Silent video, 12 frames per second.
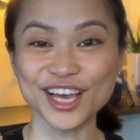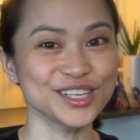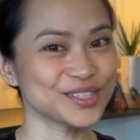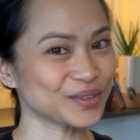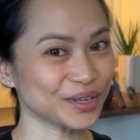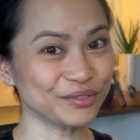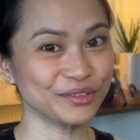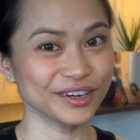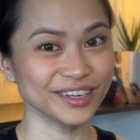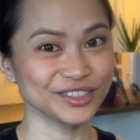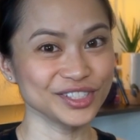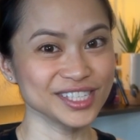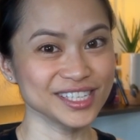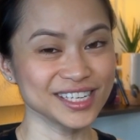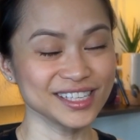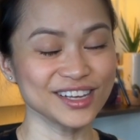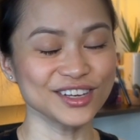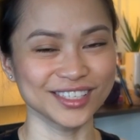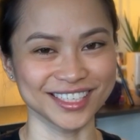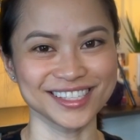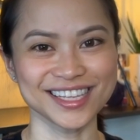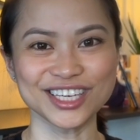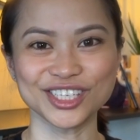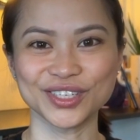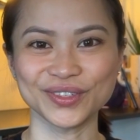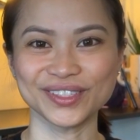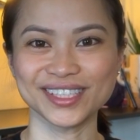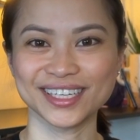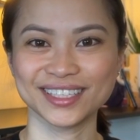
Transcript: So if you're interested, just stay tuned.